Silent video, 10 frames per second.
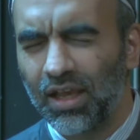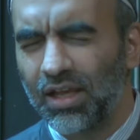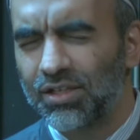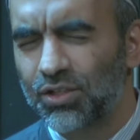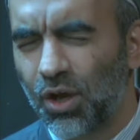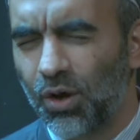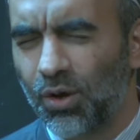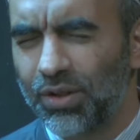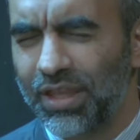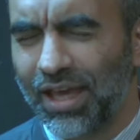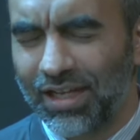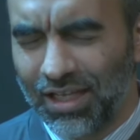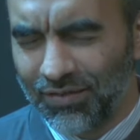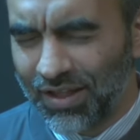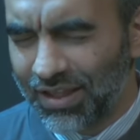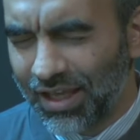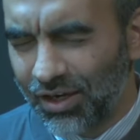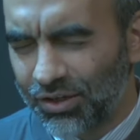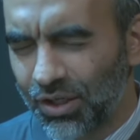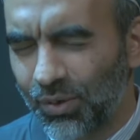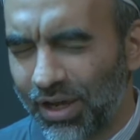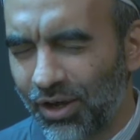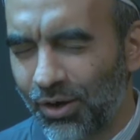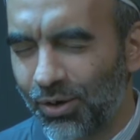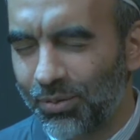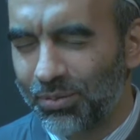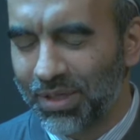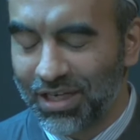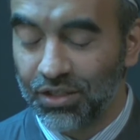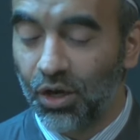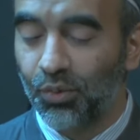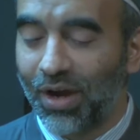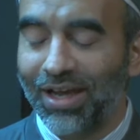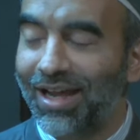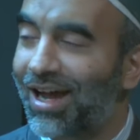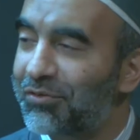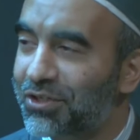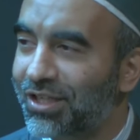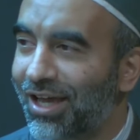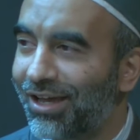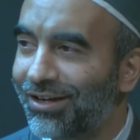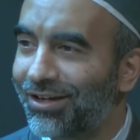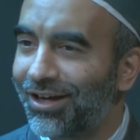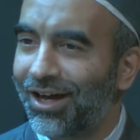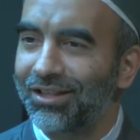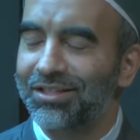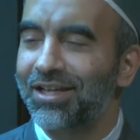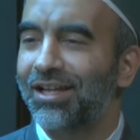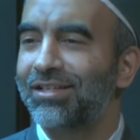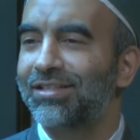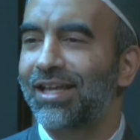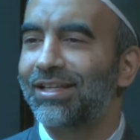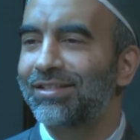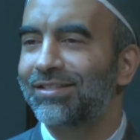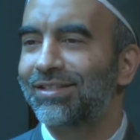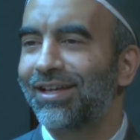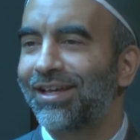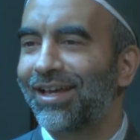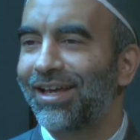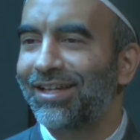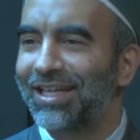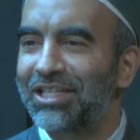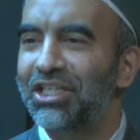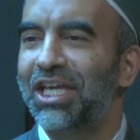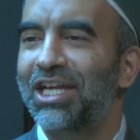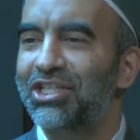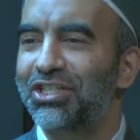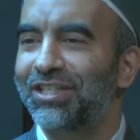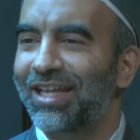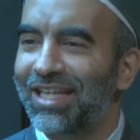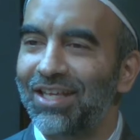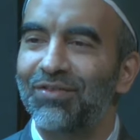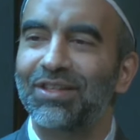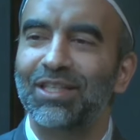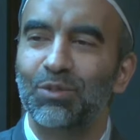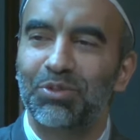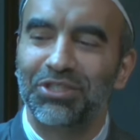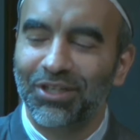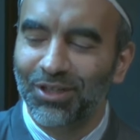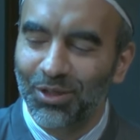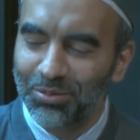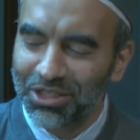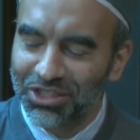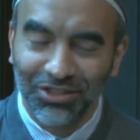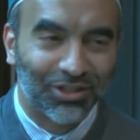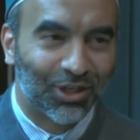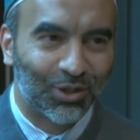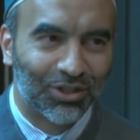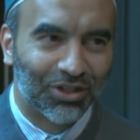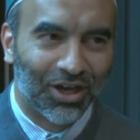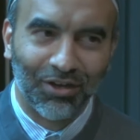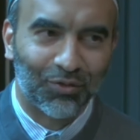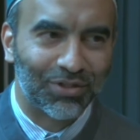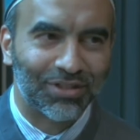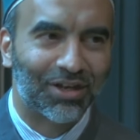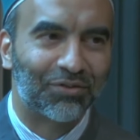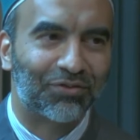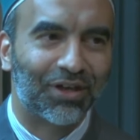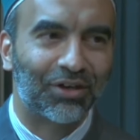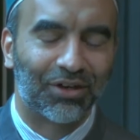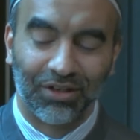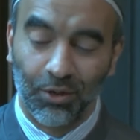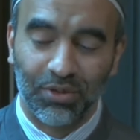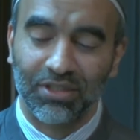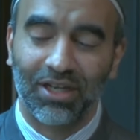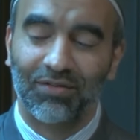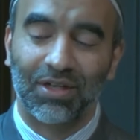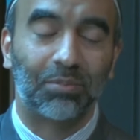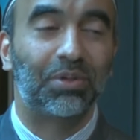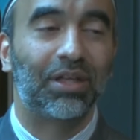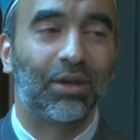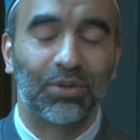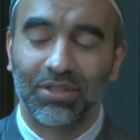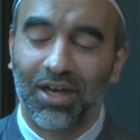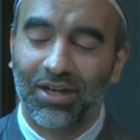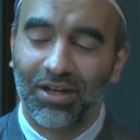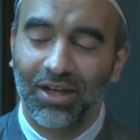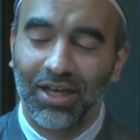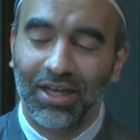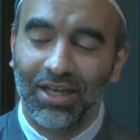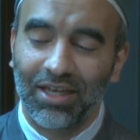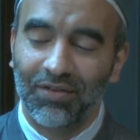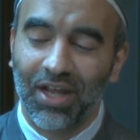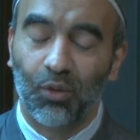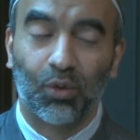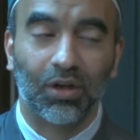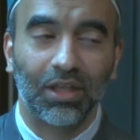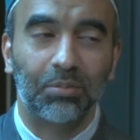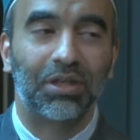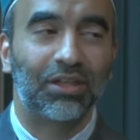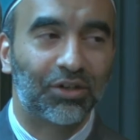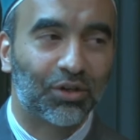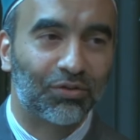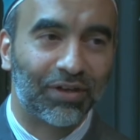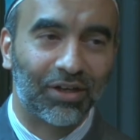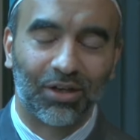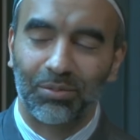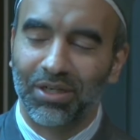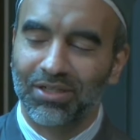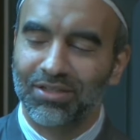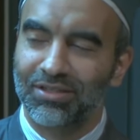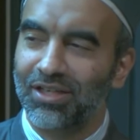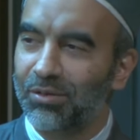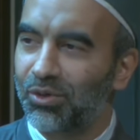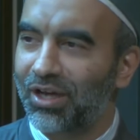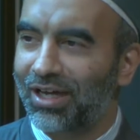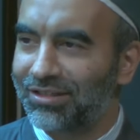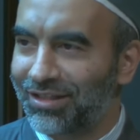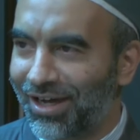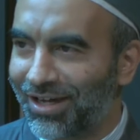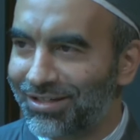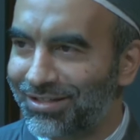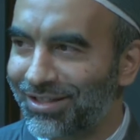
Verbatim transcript: So that even then on the way home, because oh, right after that, Allah Ta'ala sends an indication that even this particular mission to go to Ta'if was not a failure. It was not even a it was not a even a worldly political failure because this young boy Adas,